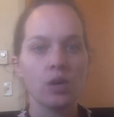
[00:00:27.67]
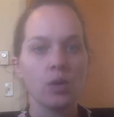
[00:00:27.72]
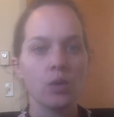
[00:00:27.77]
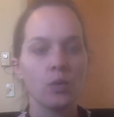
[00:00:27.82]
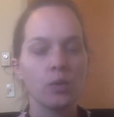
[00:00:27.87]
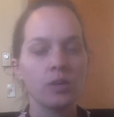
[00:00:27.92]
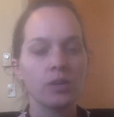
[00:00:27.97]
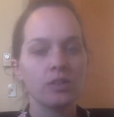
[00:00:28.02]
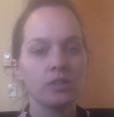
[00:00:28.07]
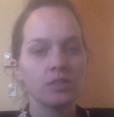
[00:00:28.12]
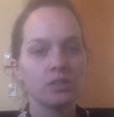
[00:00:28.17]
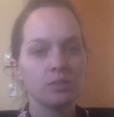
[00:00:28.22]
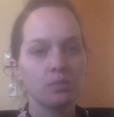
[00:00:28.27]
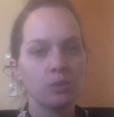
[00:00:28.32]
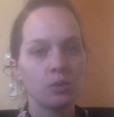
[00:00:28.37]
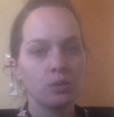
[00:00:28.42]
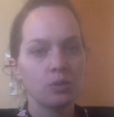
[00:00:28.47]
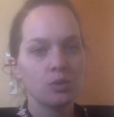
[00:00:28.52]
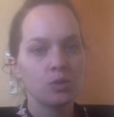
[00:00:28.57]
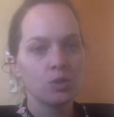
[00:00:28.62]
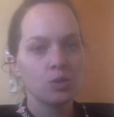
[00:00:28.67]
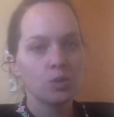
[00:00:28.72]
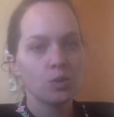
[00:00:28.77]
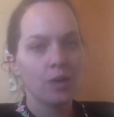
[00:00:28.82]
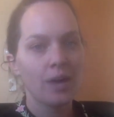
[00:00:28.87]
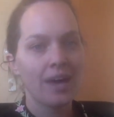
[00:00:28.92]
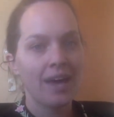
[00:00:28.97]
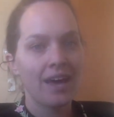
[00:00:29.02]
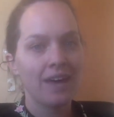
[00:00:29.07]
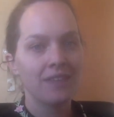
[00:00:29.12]
We are supposed to
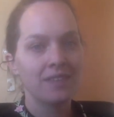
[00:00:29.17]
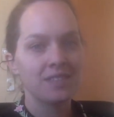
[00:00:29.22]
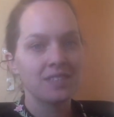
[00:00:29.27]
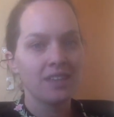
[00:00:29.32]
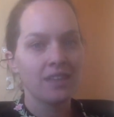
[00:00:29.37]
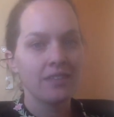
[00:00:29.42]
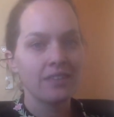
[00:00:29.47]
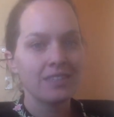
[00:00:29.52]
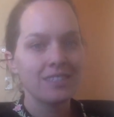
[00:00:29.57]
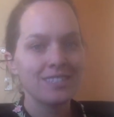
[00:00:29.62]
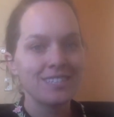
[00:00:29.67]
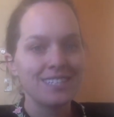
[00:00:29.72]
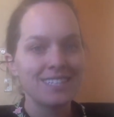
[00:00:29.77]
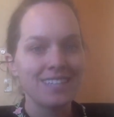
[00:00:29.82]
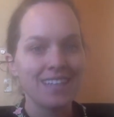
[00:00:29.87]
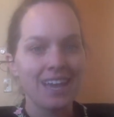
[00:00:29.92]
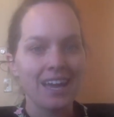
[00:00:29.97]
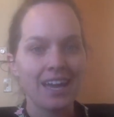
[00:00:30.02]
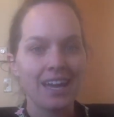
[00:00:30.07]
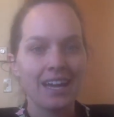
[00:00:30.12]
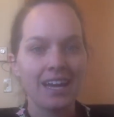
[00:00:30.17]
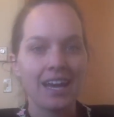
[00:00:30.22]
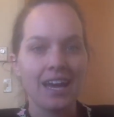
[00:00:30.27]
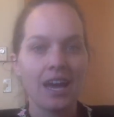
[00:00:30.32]
have 7 to 9